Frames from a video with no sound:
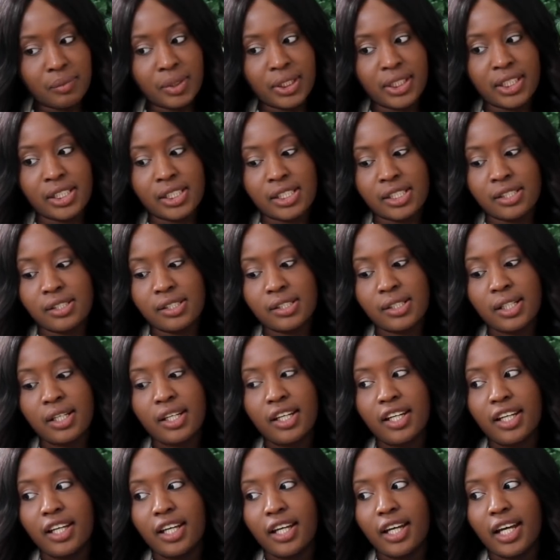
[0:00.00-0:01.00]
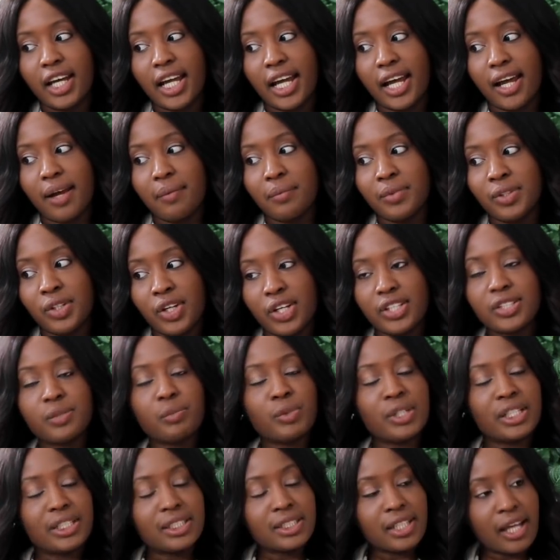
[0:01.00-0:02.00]
because, it's
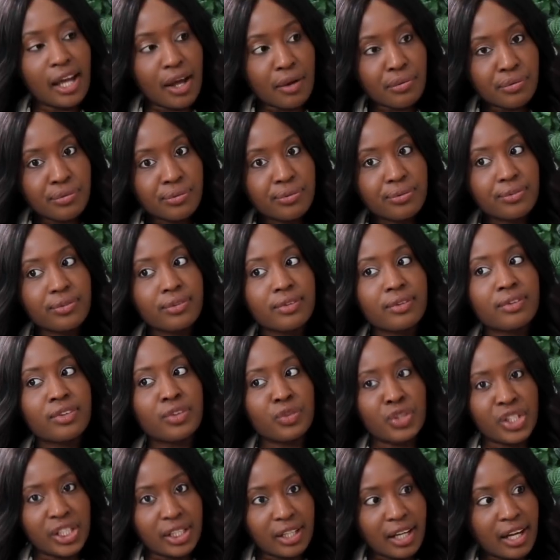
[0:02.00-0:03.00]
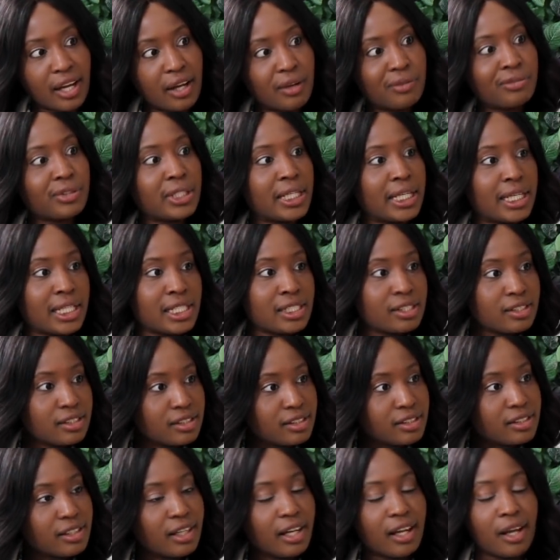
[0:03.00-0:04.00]
been a tough 3.5 years
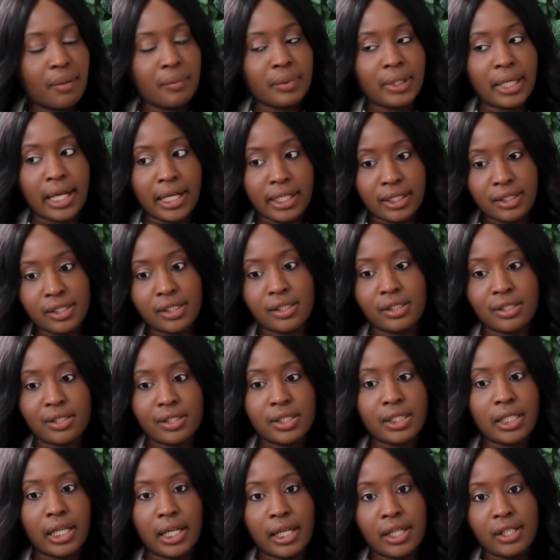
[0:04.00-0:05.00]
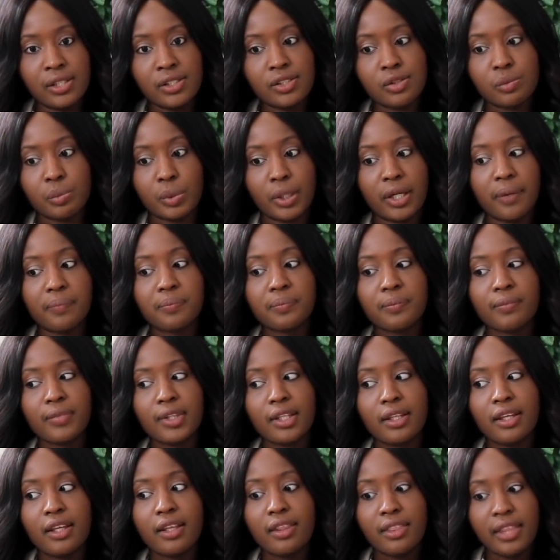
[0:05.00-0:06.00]
getting to this stage, but
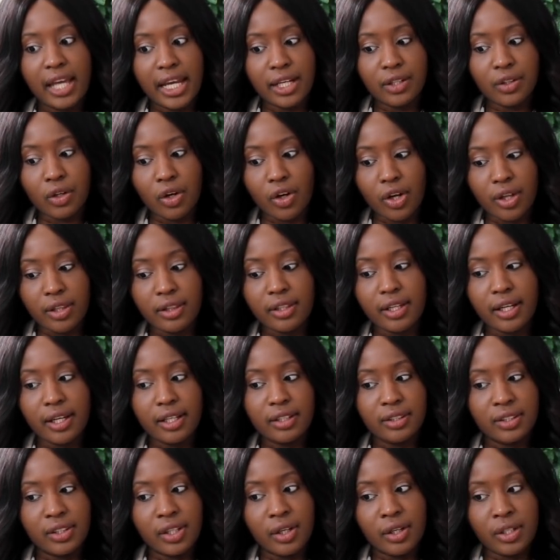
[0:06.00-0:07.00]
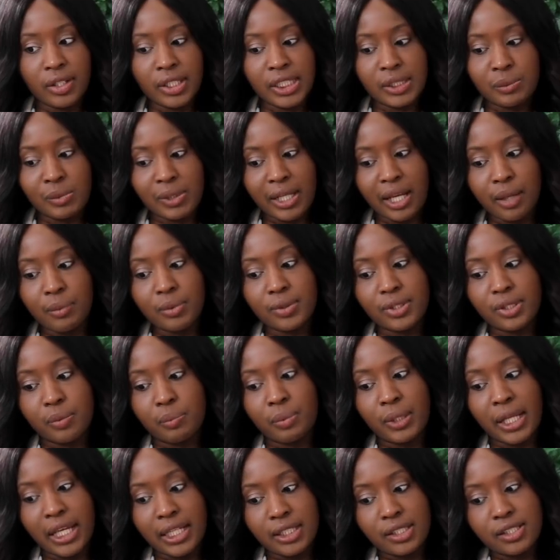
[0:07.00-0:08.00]
thank God that, you know, he's been able to
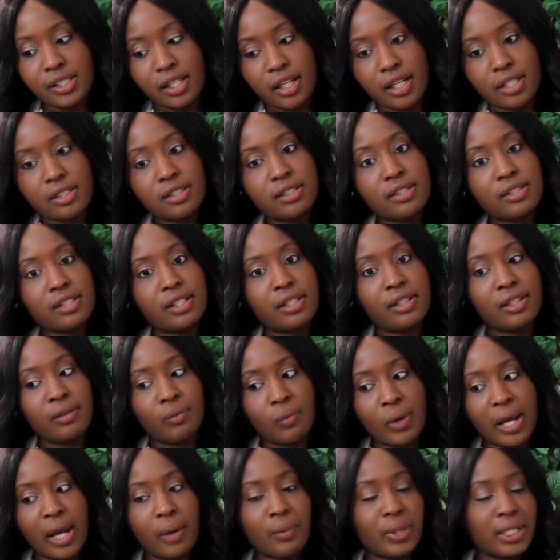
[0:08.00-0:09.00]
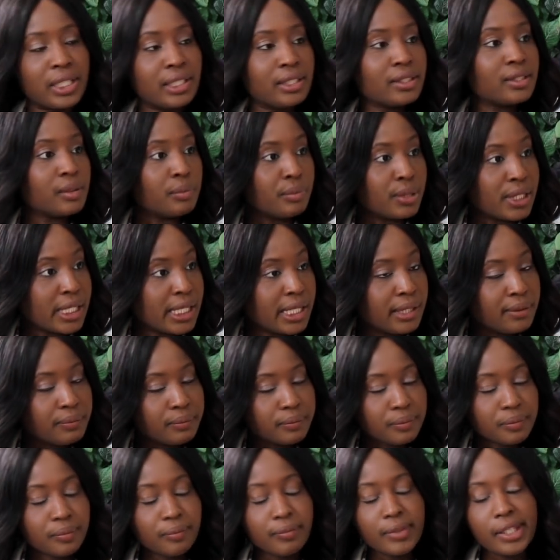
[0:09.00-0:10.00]
place us where we need to be.
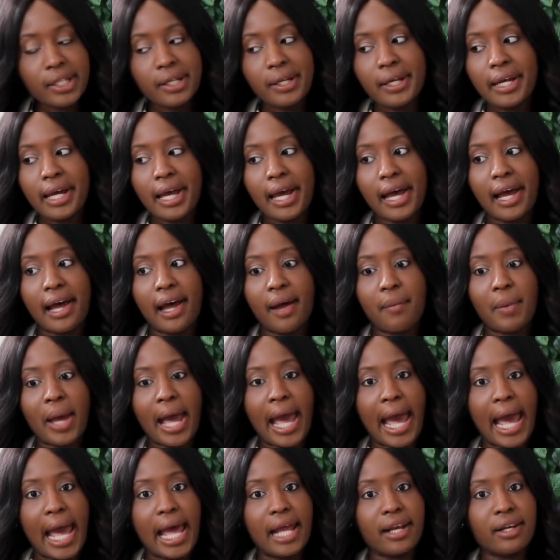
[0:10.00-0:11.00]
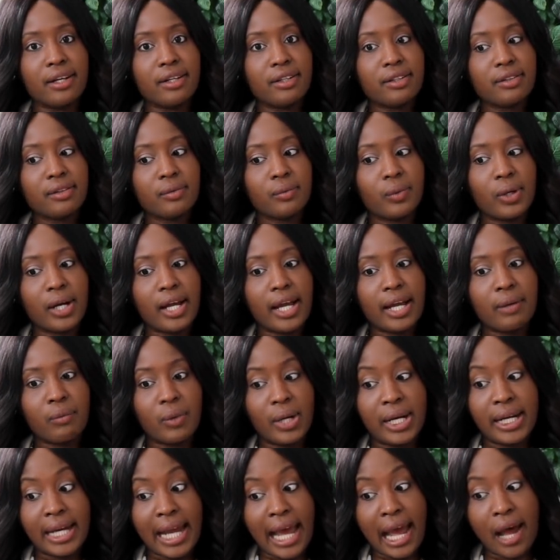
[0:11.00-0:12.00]
And
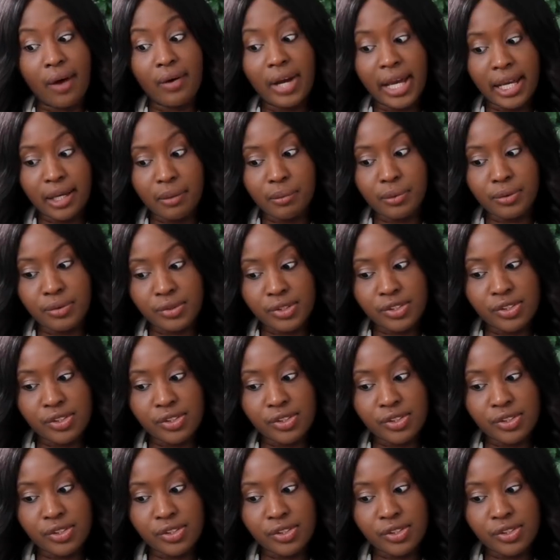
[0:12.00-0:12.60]
we're now able